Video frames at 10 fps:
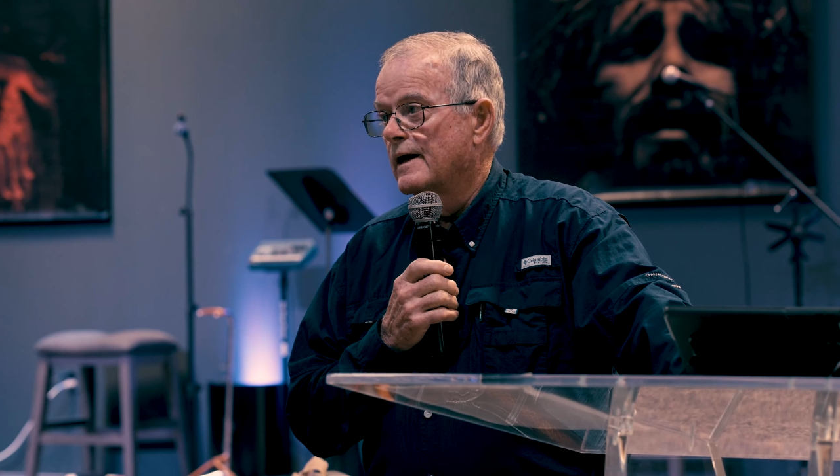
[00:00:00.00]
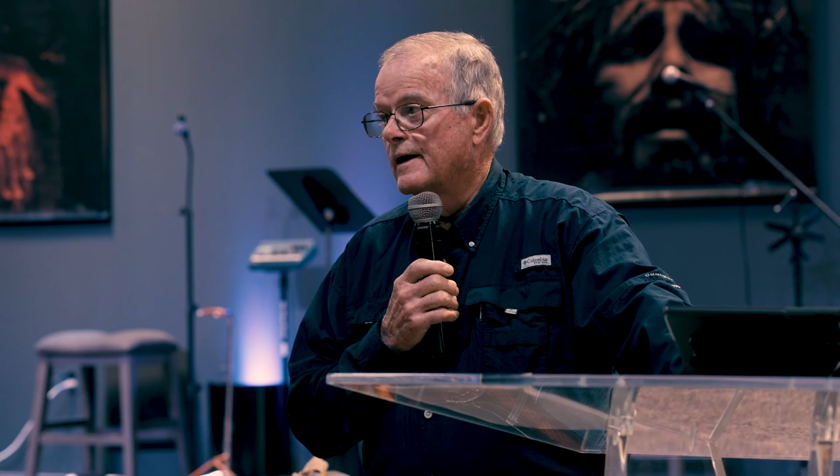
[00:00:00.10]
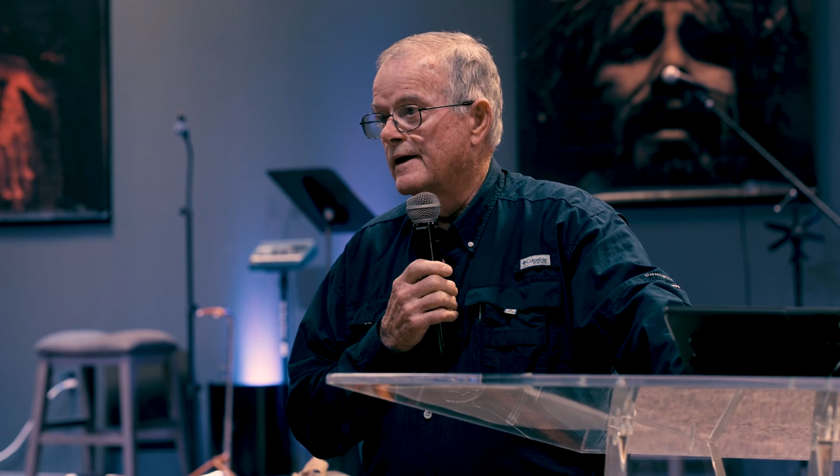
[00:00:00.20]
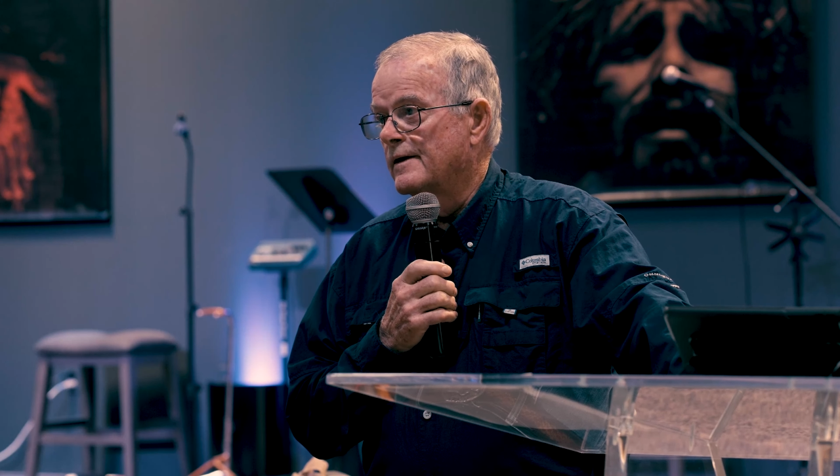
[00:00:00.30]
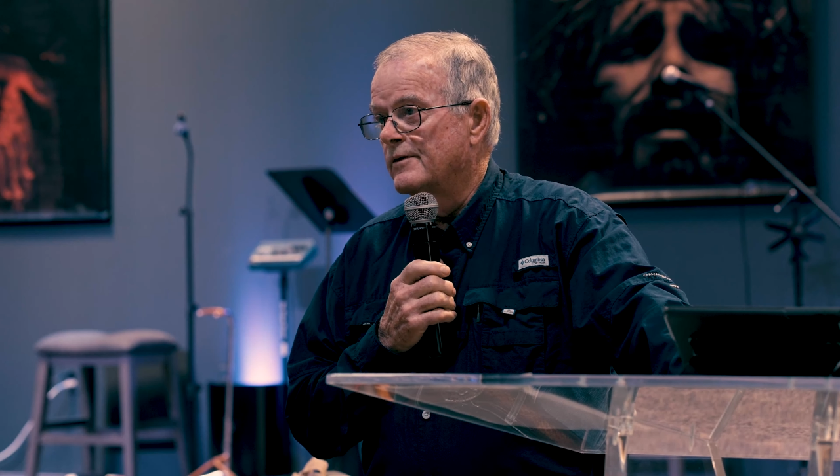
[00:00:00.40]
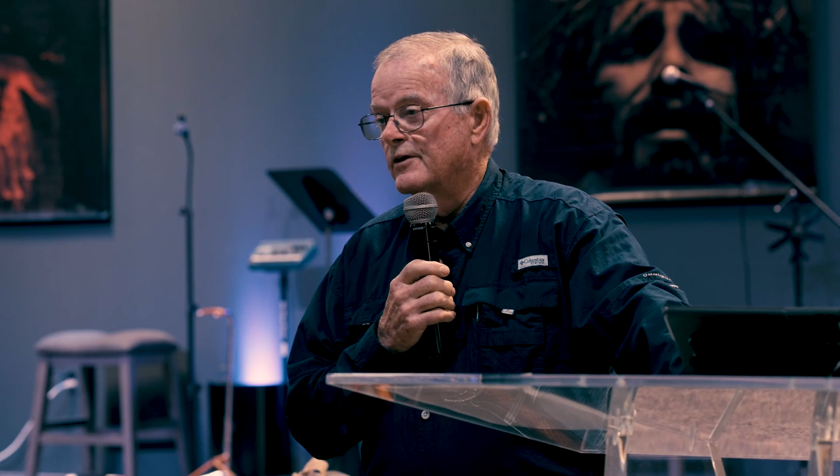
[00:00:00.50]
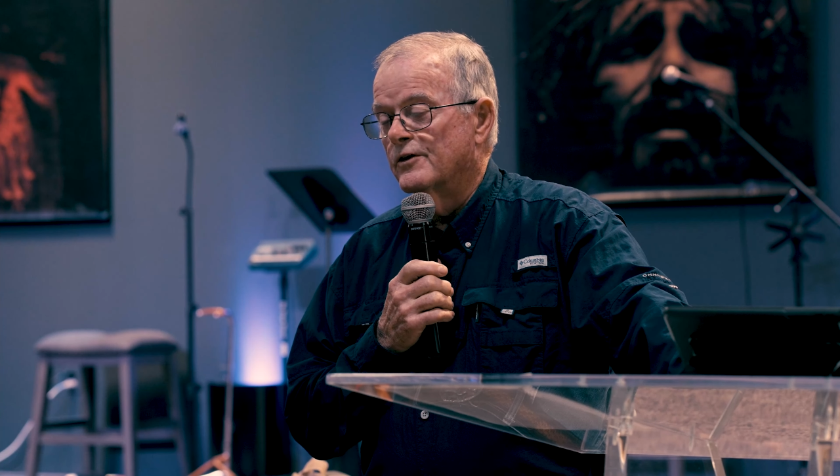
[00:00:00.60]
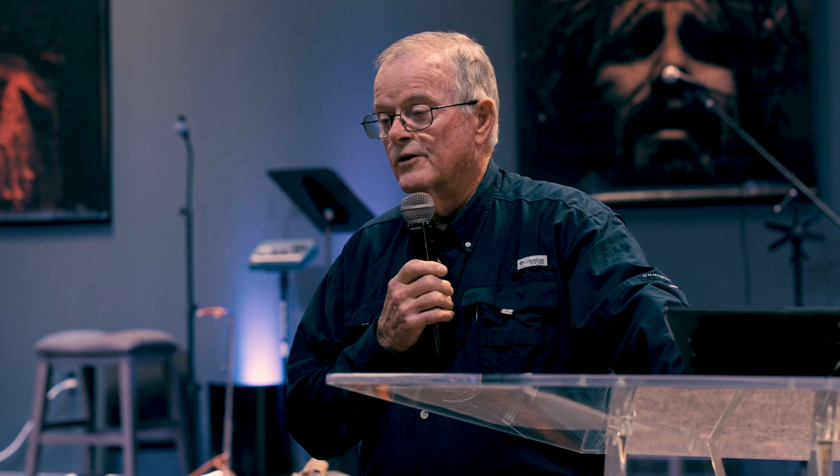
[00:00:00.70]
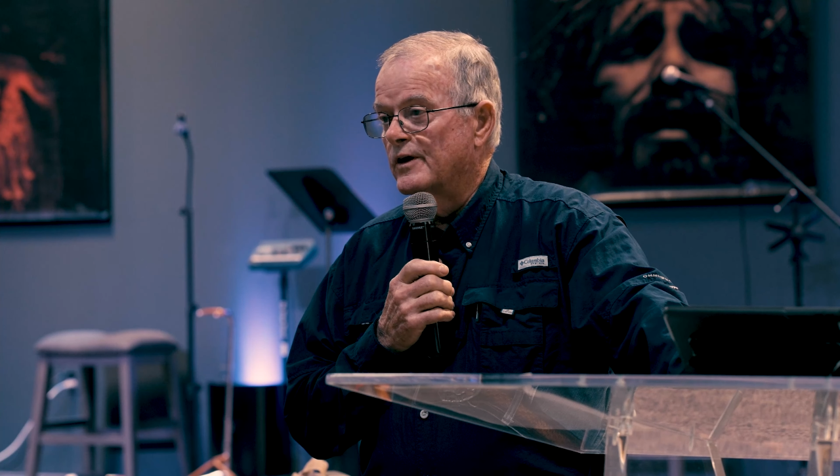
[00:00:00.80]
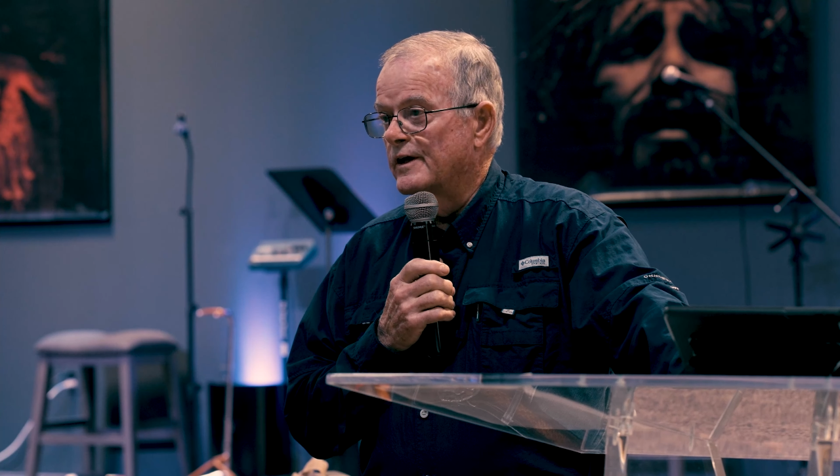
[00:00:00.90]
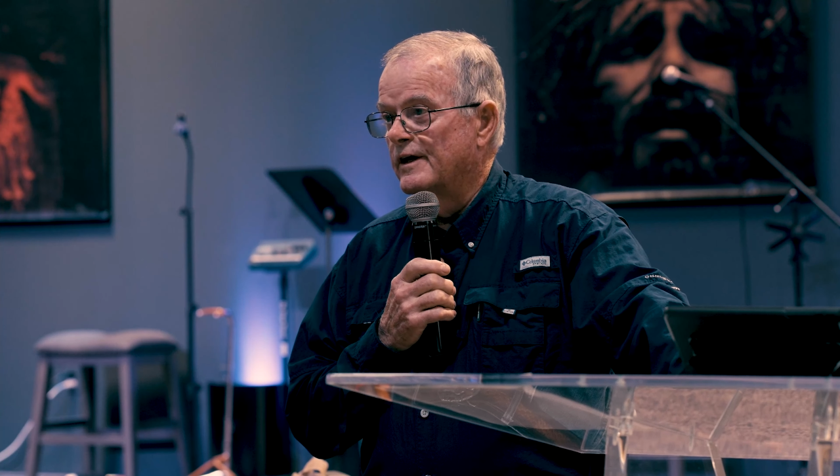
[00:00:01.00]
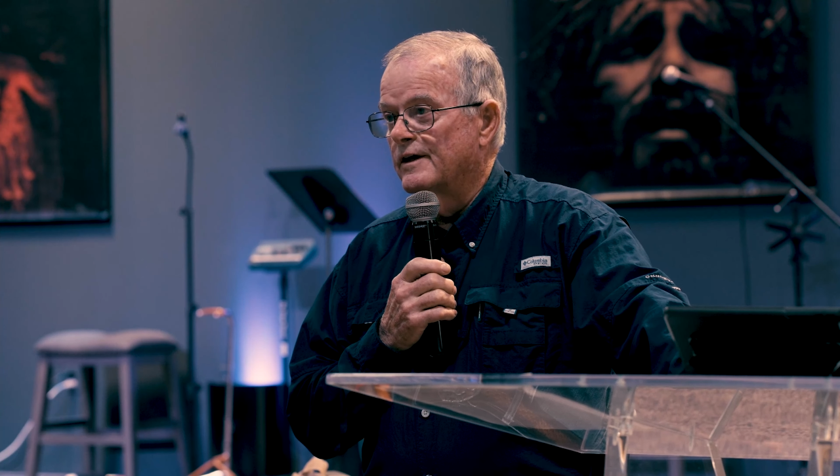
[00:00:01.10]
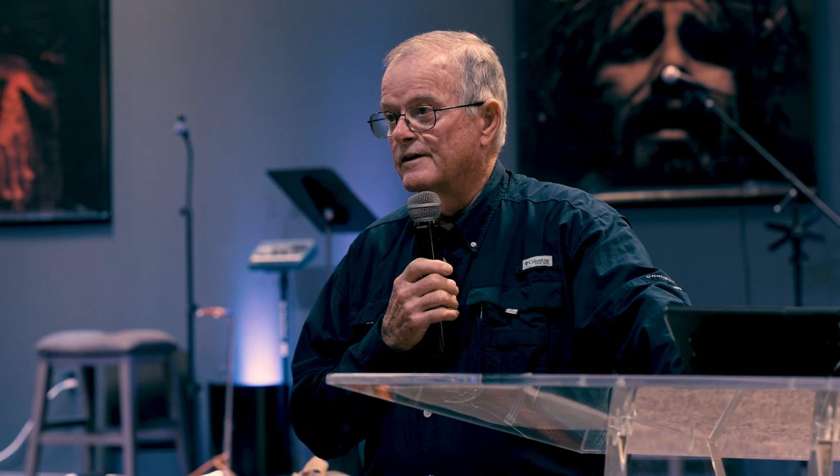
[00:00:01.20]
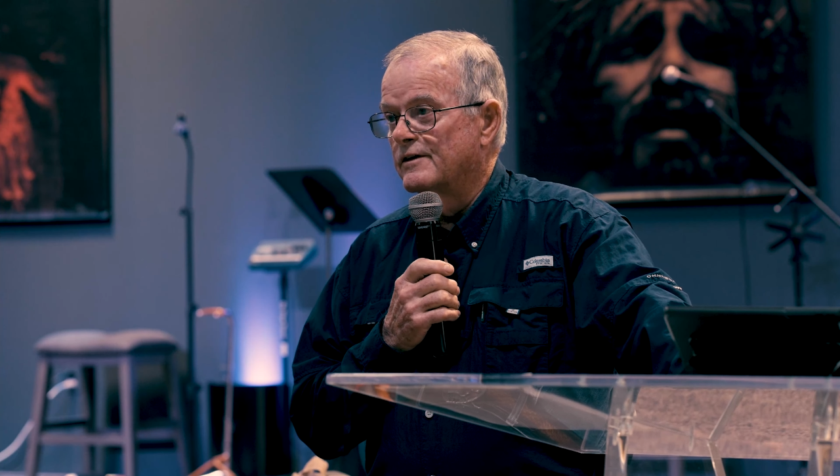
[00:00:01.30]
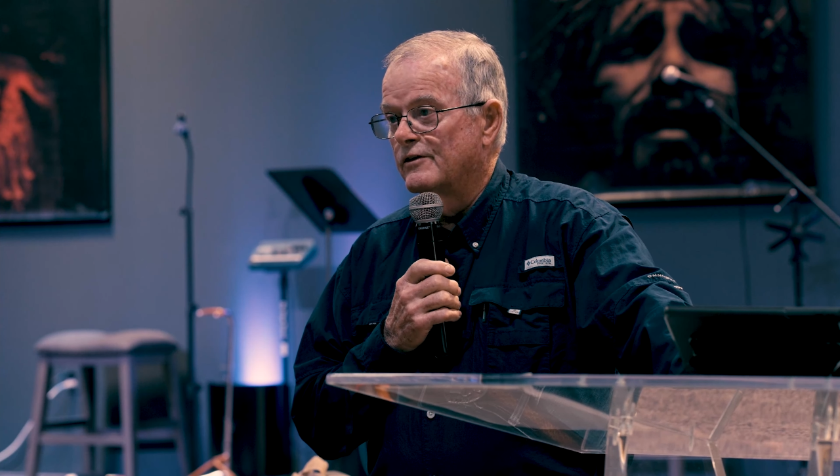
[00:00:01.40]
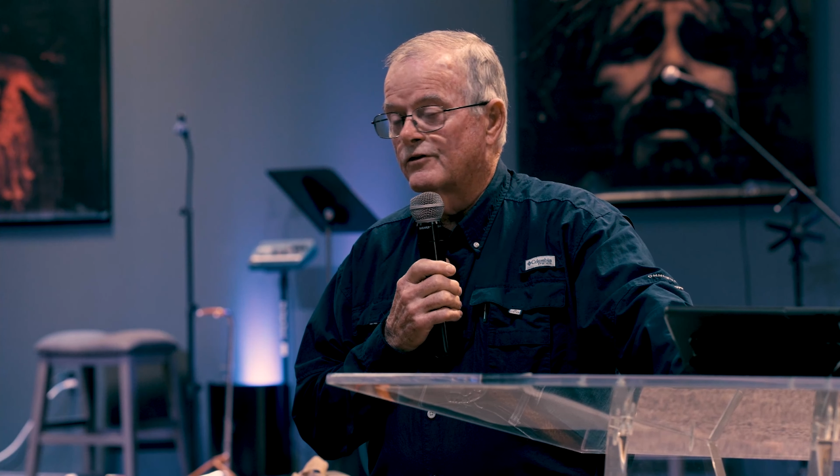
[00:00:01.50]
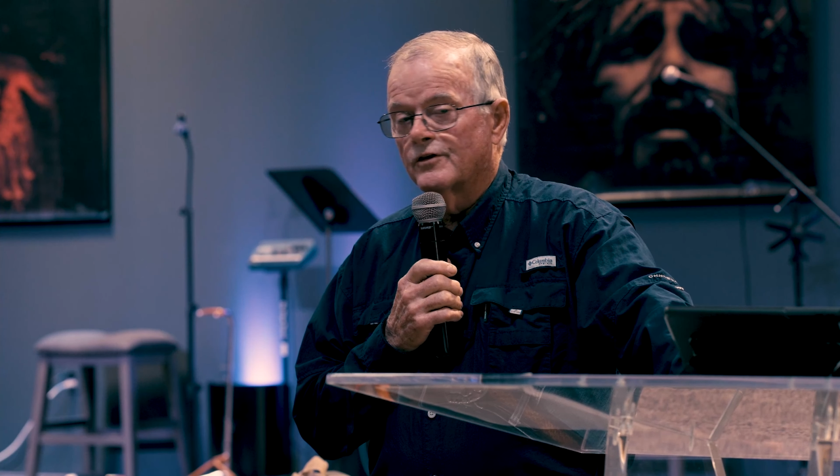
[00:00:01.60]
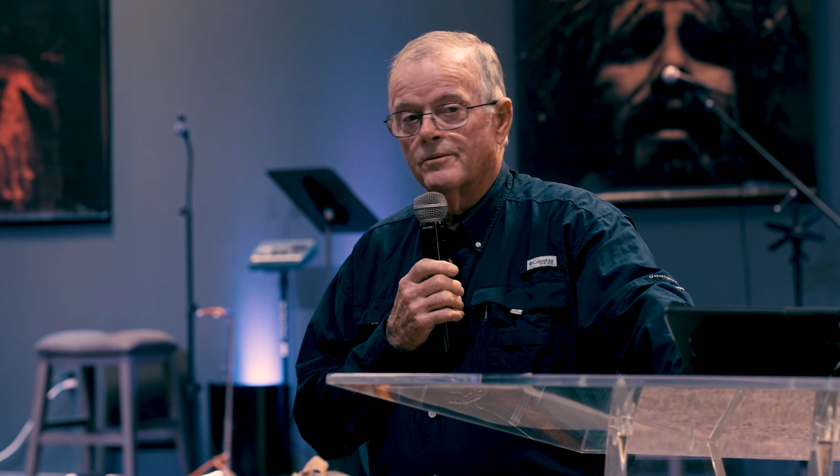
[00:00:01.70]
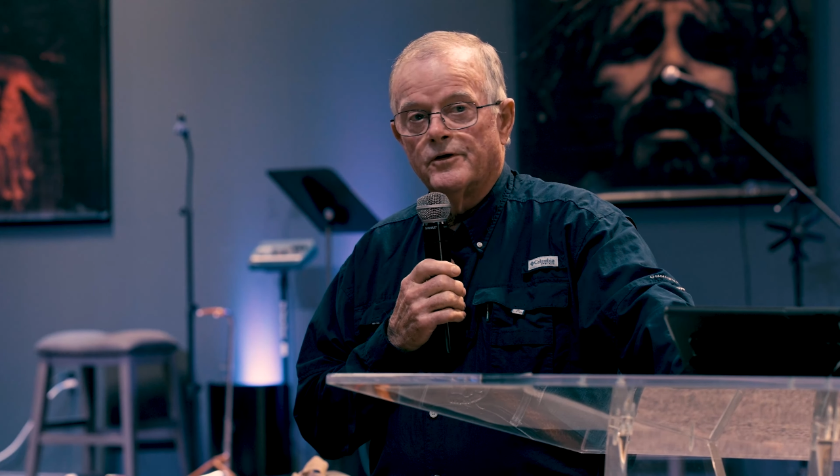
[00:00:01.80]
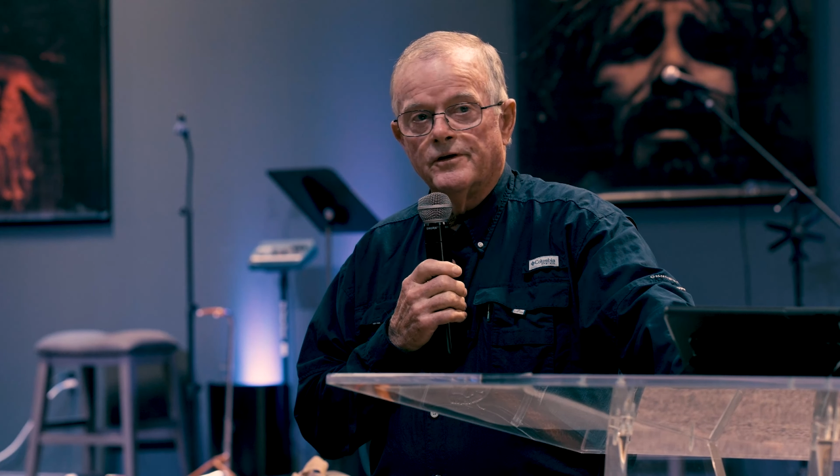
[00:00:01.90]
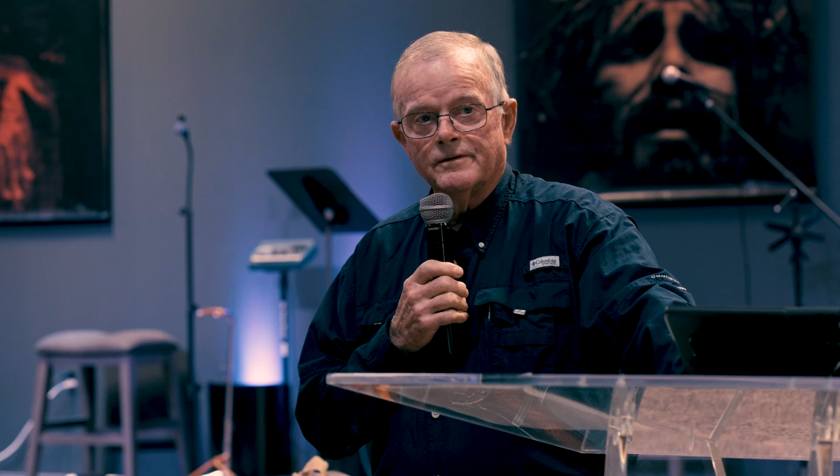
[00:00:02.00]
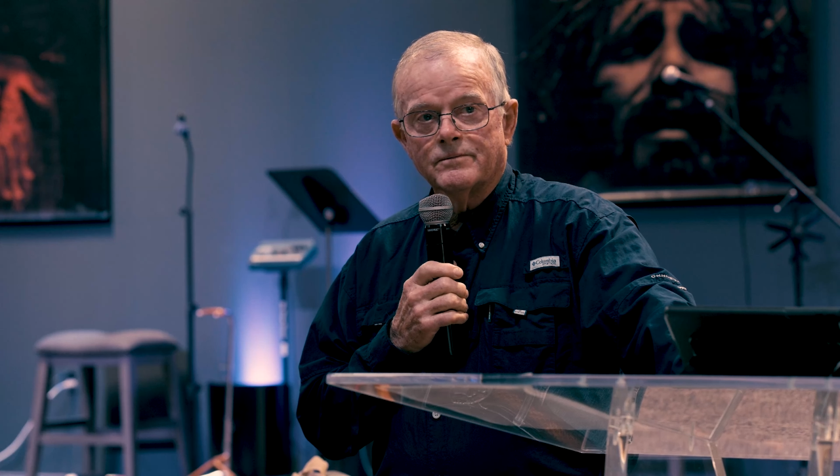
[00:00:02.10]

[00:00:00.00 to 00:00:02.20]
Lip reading: They'll do it again in December.